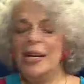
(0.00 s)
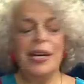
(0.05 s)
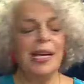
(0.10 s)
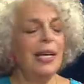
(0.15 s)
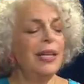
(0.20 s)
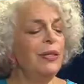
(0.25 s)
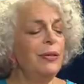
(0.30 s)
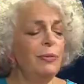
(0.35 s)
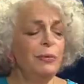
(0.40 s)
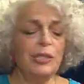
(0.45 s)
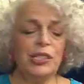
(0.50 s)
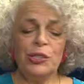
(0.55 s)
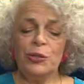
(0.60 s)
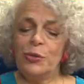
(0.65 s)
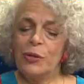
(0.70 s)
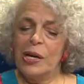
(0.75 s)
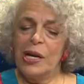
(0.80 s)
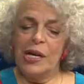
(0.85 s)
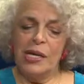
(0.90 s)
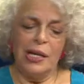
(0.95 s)
And it was
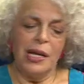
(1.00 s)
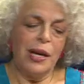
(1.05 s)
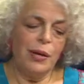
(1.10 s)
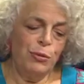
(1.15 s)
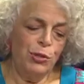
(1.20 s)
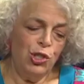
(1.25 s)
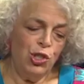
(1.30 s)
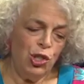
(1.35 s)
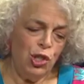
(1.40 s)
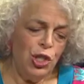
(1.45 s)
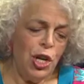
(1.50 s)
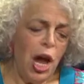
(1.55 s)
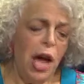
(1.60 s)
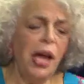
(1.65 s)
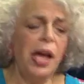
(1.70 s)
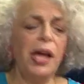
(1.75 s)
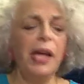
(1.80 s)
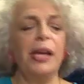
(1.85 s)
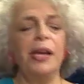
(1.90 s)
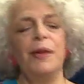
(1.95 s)
great. I was
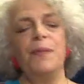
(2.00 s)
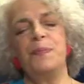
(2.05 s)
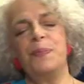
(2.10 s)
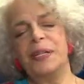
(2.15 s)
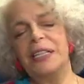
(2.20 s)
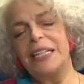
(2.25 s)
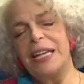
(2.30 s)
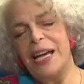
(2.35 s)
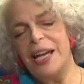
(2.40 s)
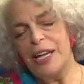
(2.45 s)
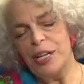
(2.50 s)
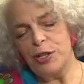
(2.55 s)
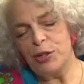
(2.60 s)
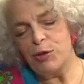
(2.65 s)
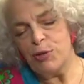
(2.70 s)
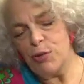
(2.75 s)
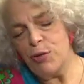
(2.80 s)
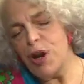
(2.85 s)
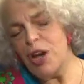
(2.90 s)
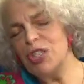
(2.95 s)
shy, but I had a
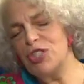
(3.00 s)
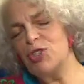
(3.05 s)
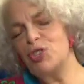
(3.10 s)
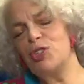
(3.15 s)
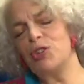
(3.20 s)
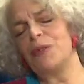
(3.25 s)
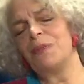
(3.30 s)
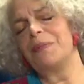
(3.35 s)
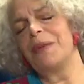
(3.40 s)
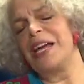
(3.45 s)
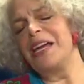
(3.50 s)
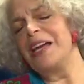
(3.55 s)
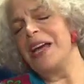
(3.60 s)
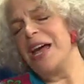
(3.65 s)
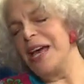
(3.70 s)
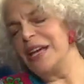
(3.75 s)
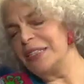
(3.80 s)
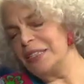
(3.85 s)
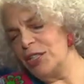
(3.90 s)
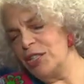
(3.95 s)
crush on my
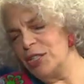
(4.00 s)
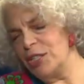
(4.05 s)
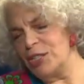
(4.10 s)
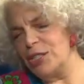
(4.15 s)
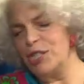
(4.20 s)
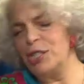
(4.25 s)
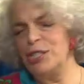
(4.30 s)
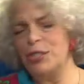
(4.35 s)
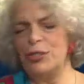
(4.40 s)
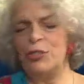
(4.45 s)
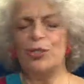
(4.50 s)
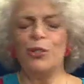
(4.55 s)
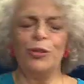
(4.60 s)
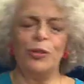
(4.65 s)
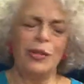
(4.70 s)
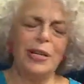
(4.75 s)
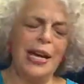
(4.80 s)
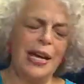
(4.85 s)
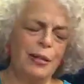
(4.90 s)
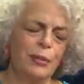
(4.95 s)
acting
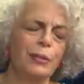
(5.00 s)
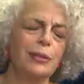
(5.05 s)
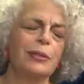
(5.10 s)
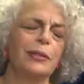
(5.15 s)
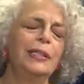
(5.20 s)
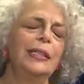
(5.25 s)
teacher now.